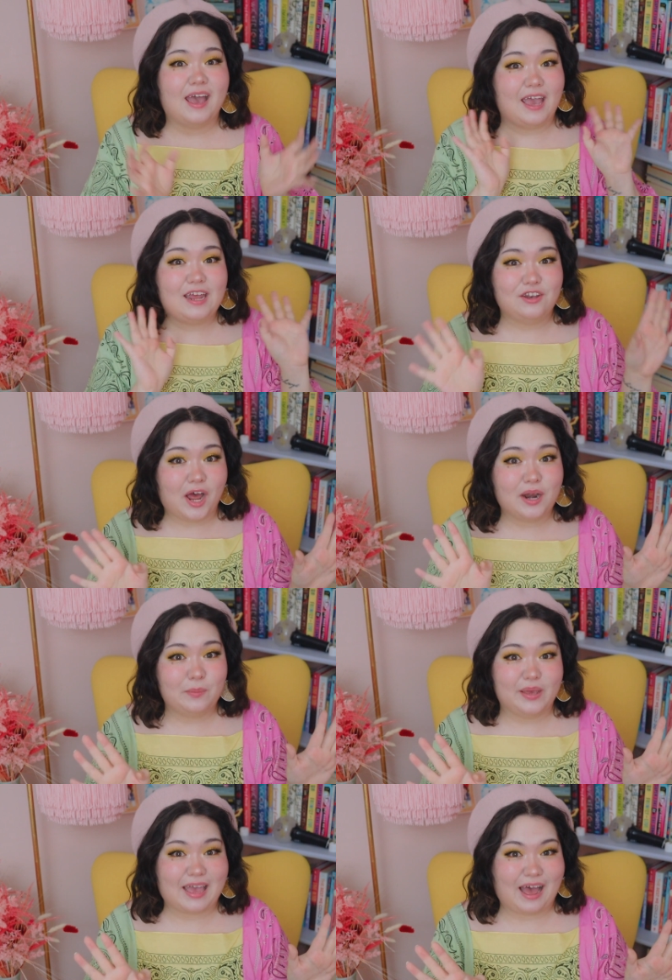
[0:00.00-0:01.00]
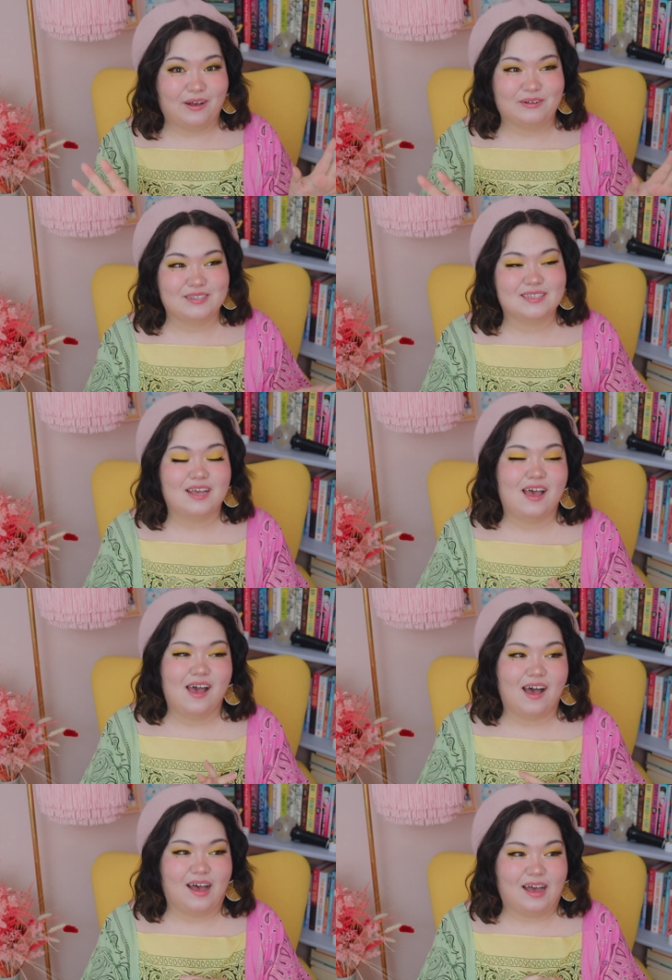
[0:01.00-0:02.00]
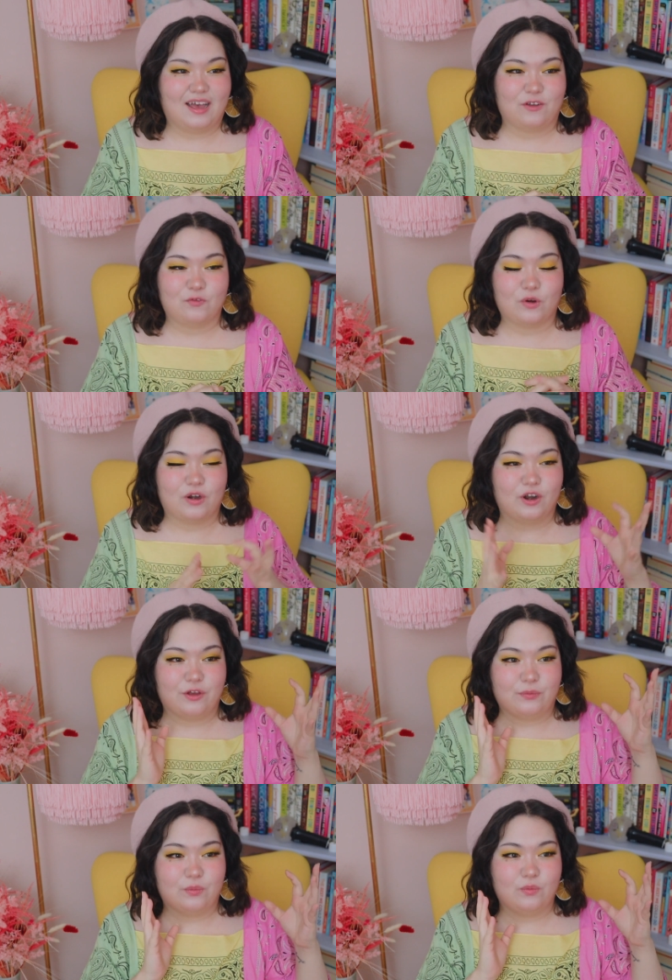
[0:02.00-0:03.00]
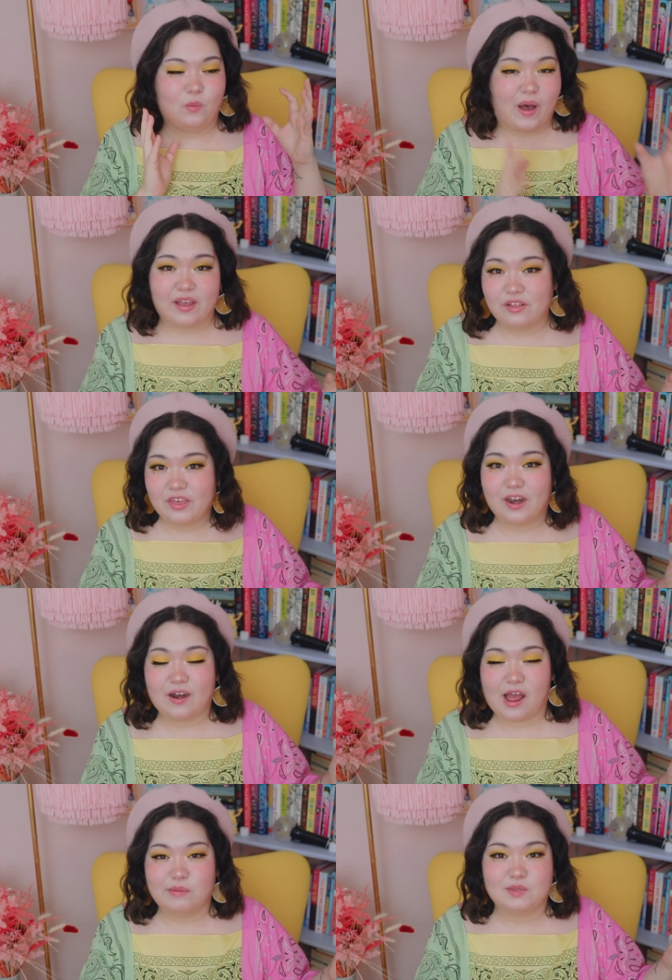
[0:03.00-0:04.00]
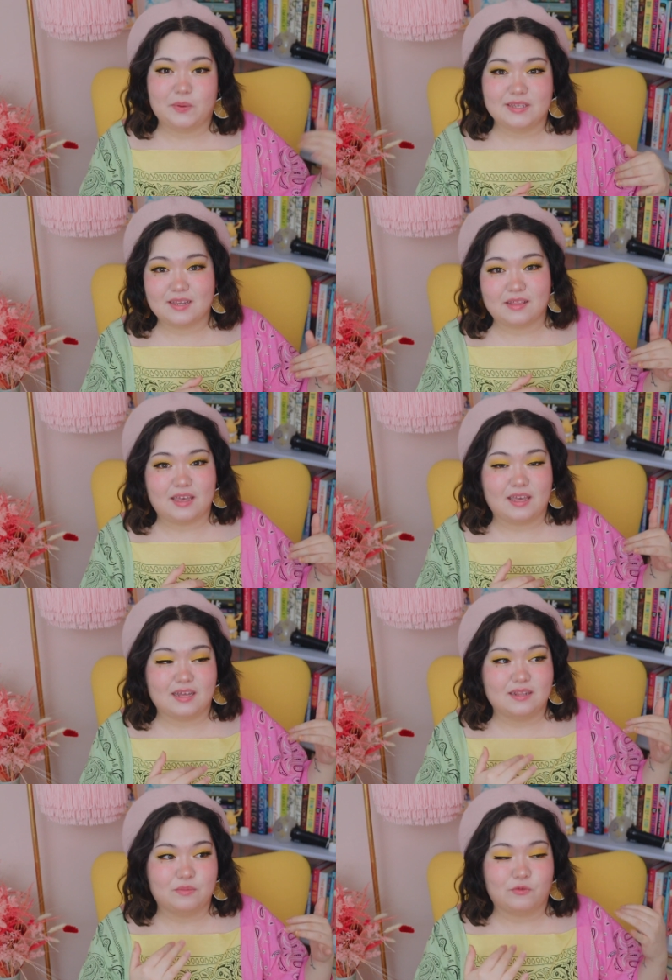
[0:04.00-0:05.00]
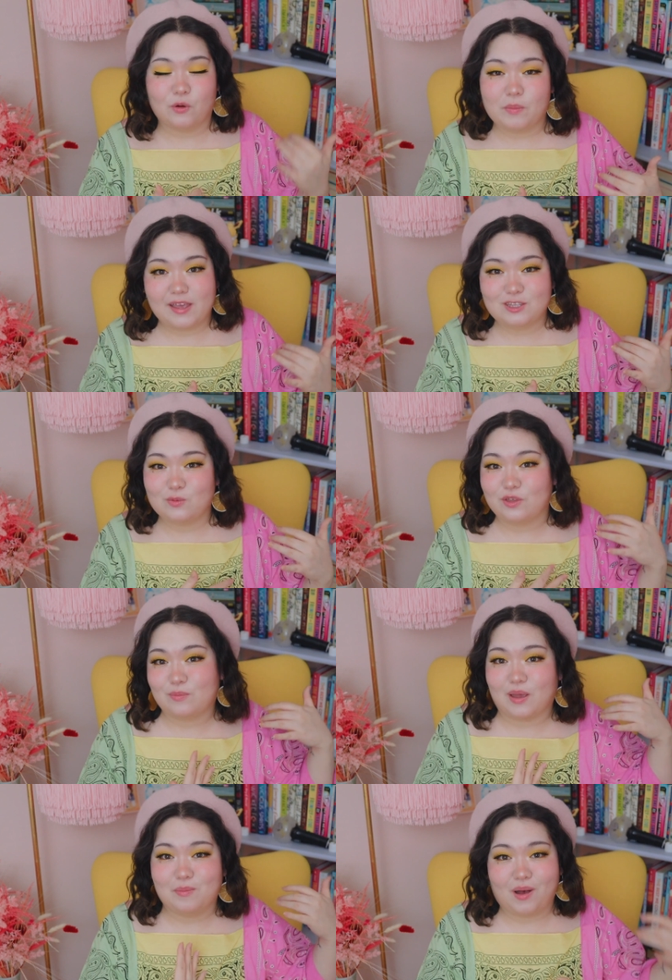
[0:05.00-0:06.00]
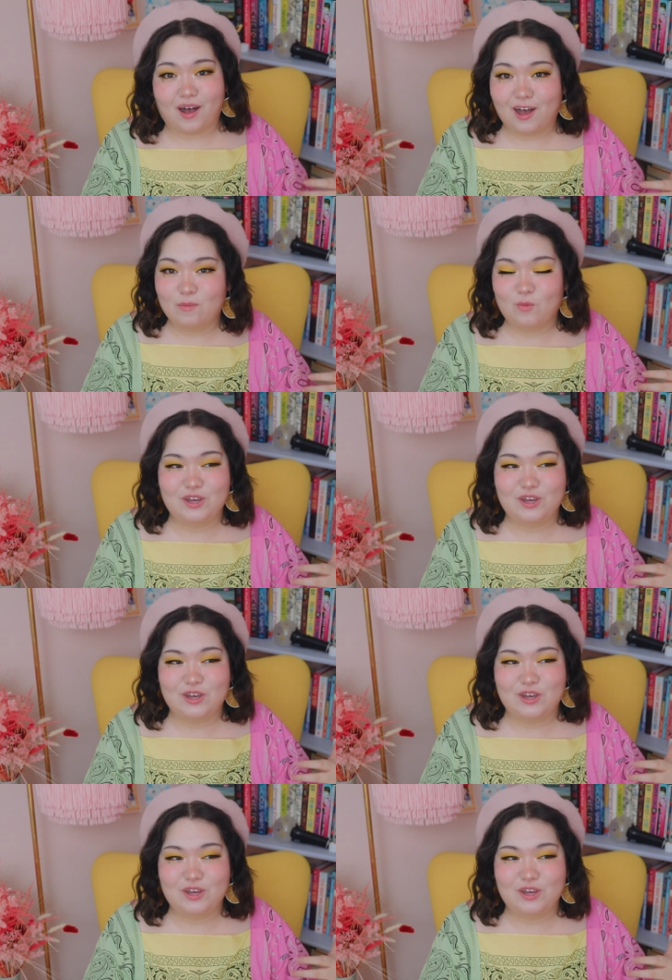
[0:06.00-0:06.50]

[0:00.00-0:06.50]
in not a big house. Uh, for a while there, I was basically roommates with my mom,